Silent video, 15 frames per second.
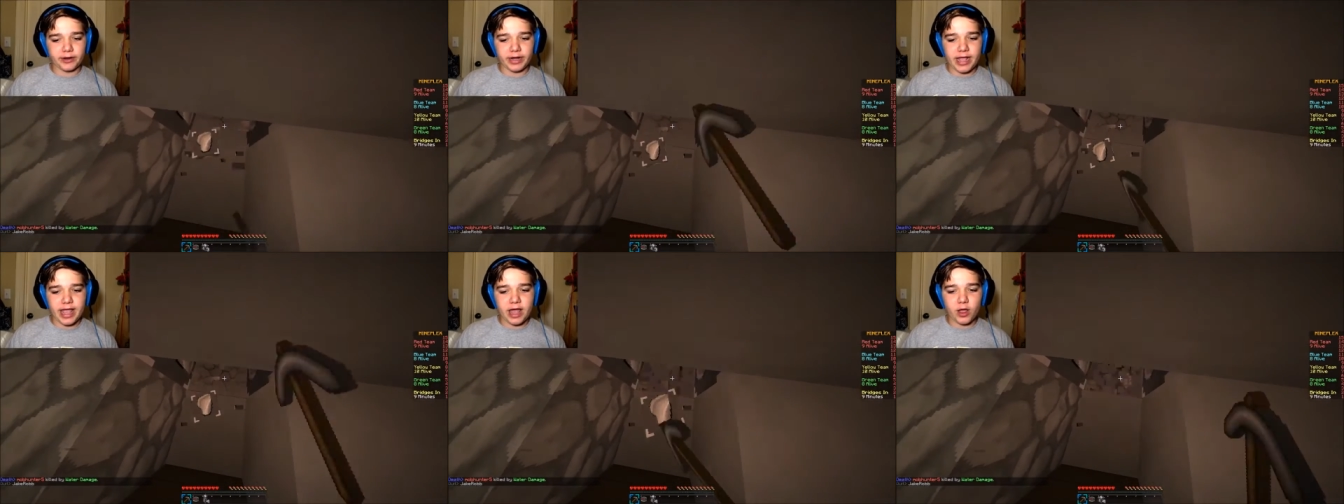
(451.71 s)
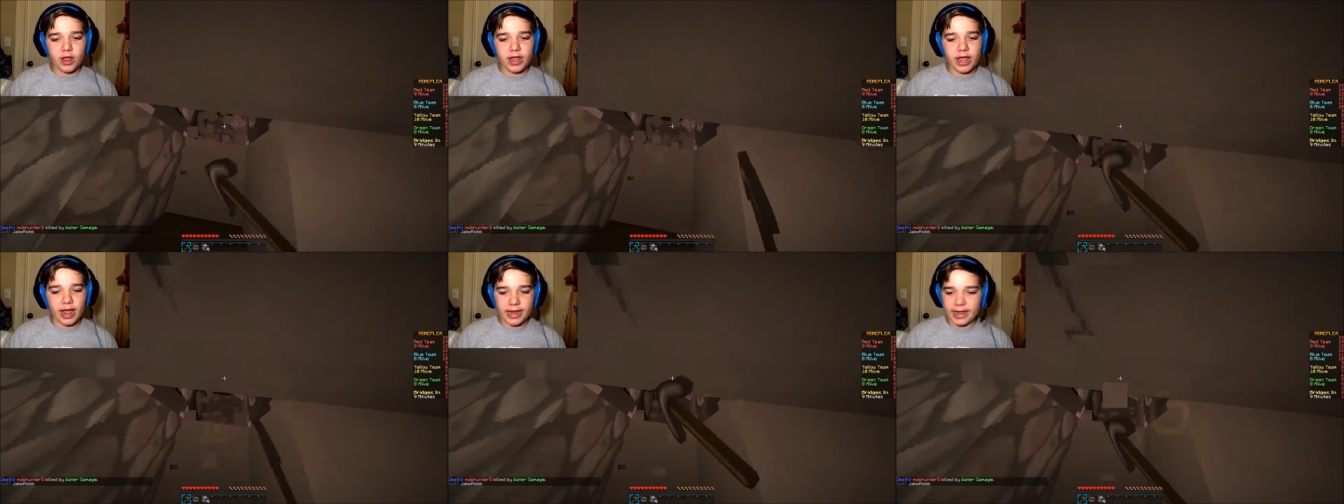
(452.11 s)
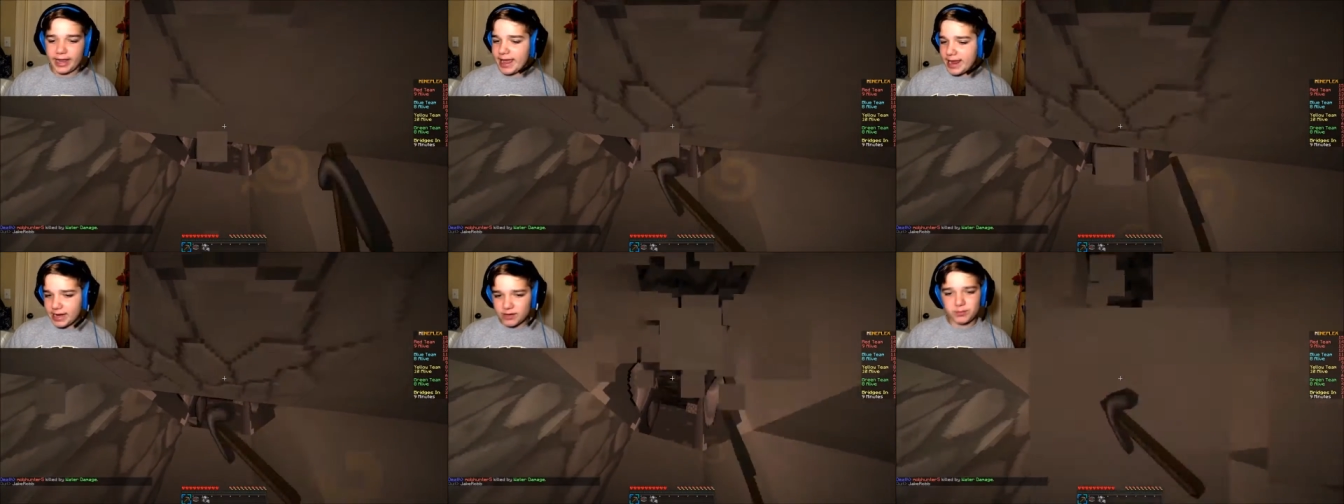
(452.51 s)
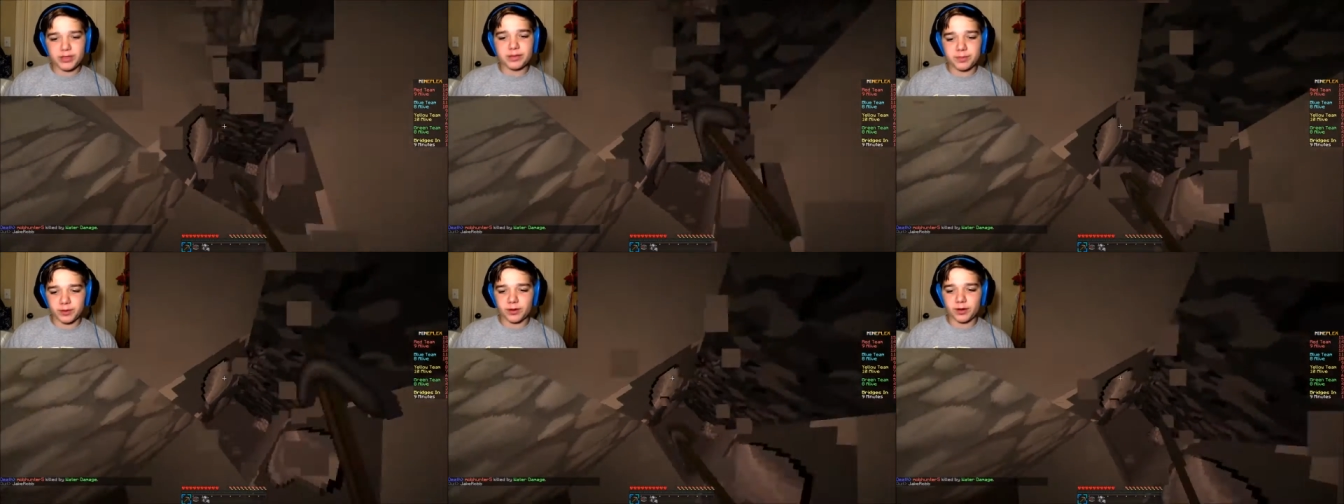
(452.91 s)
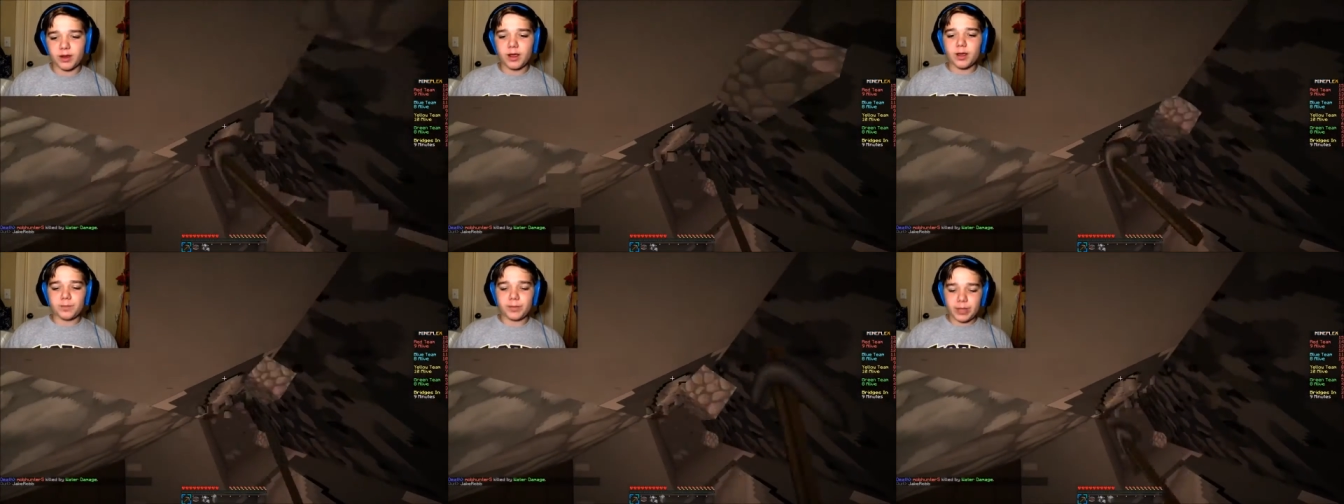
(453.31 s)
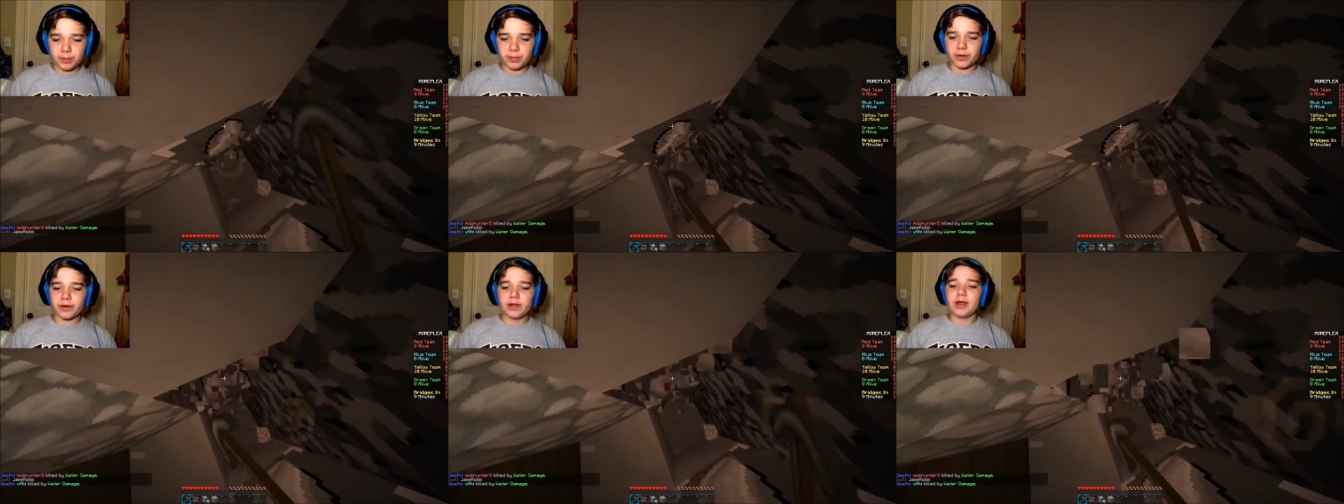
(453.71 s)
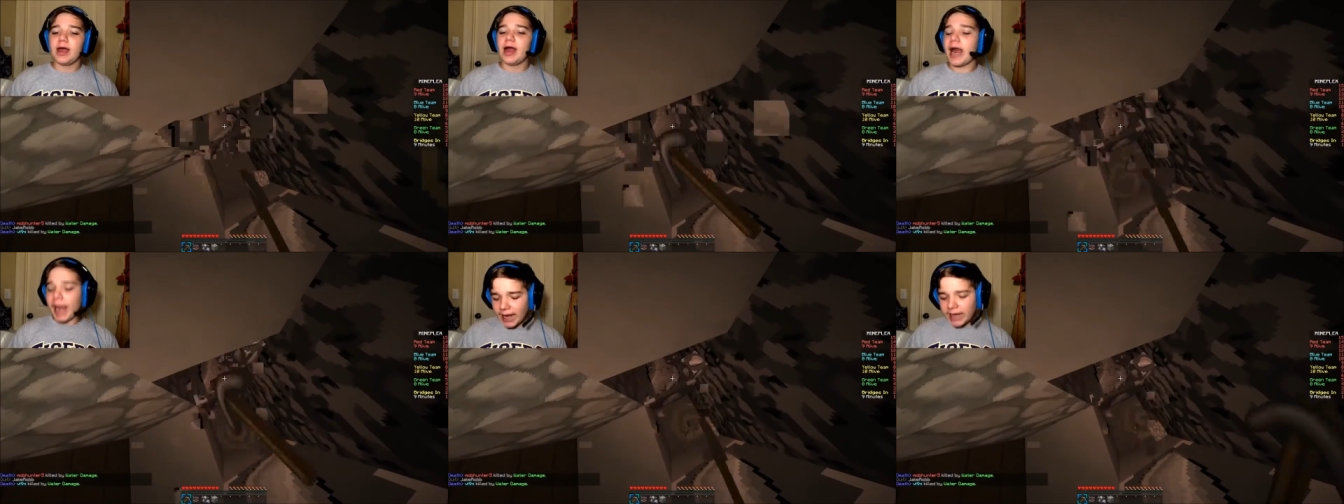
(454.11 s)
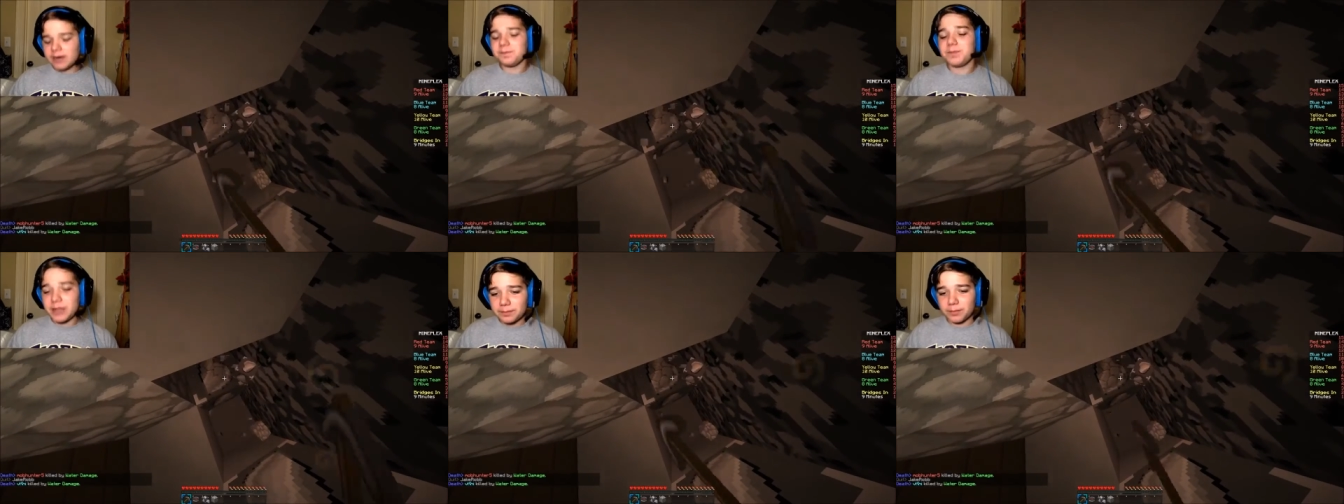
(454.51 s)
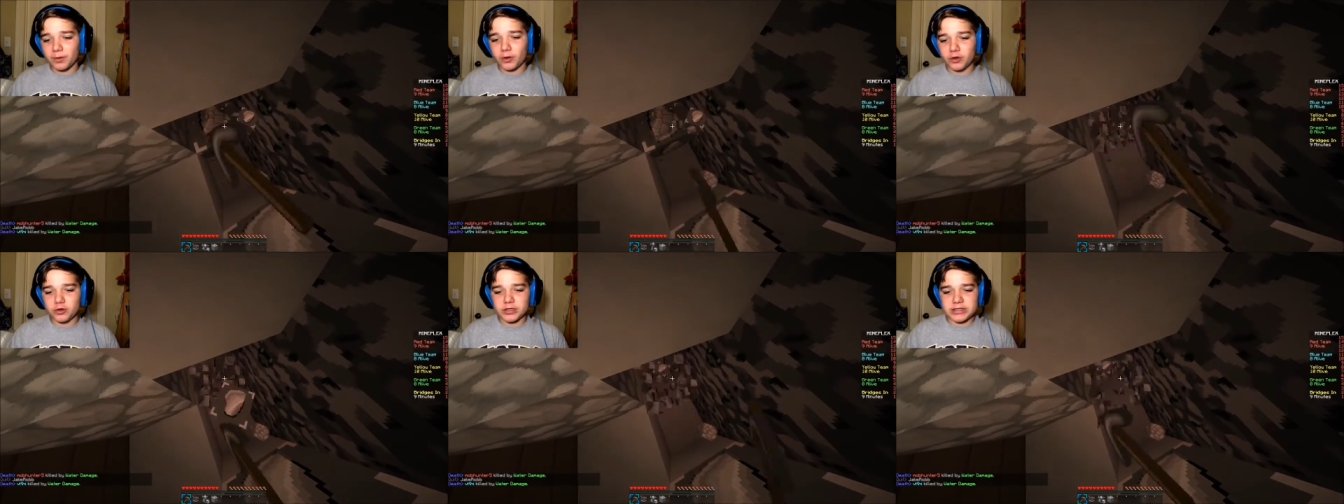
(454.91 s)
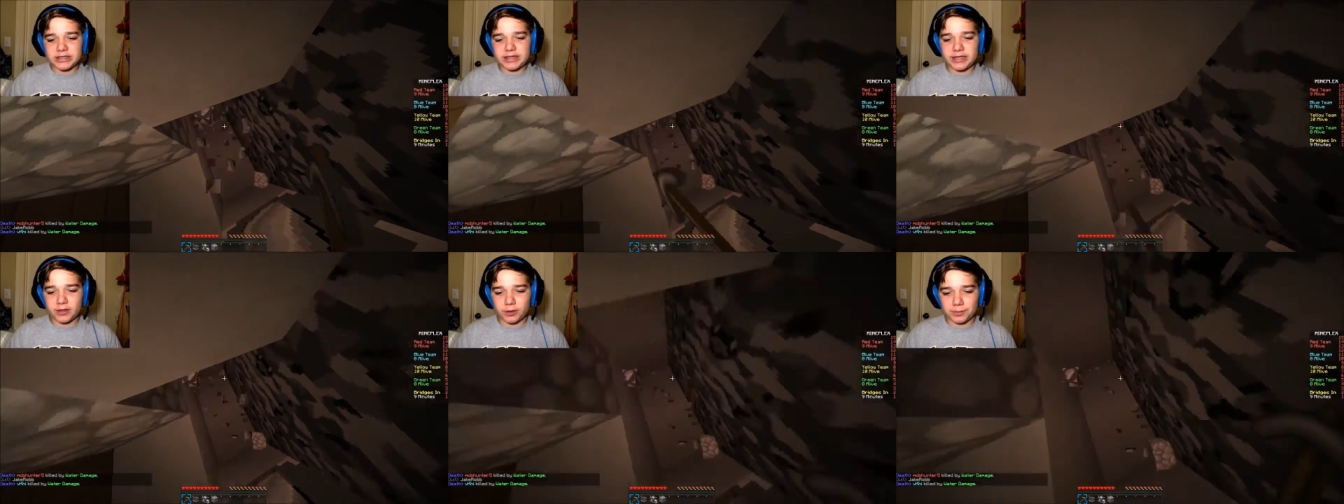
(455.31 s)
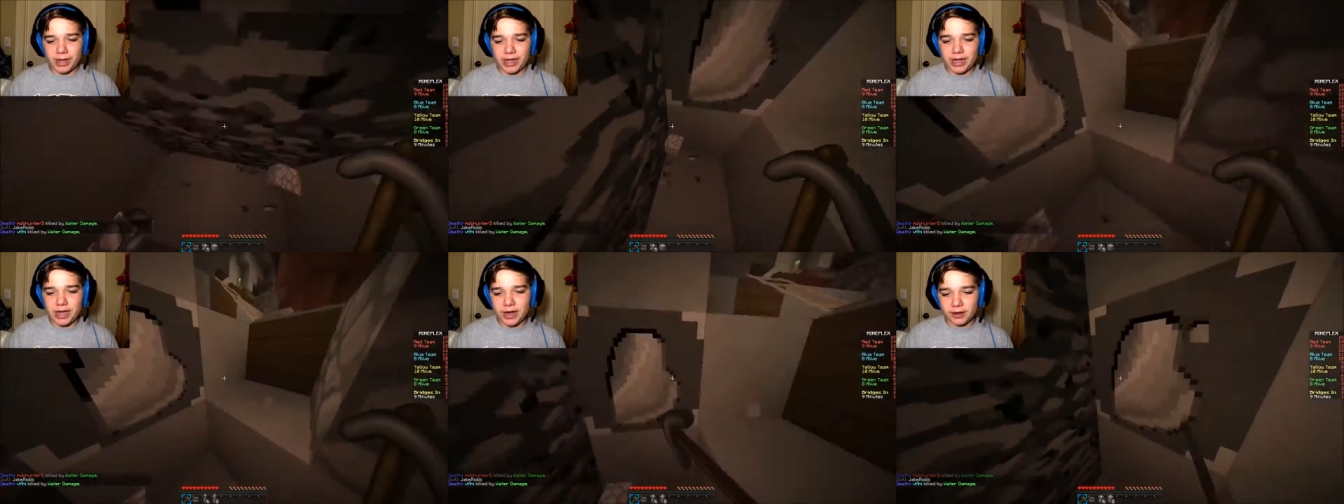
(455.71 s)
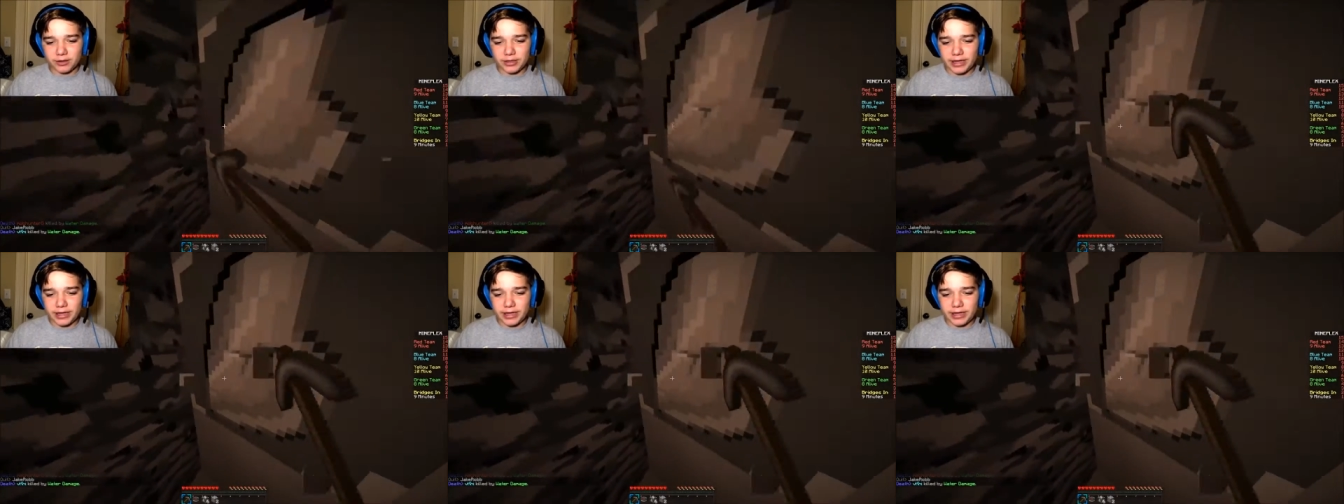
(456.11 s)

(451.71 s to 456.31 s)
I hate, I hate peeper, peeper, I hate people who steal my iron.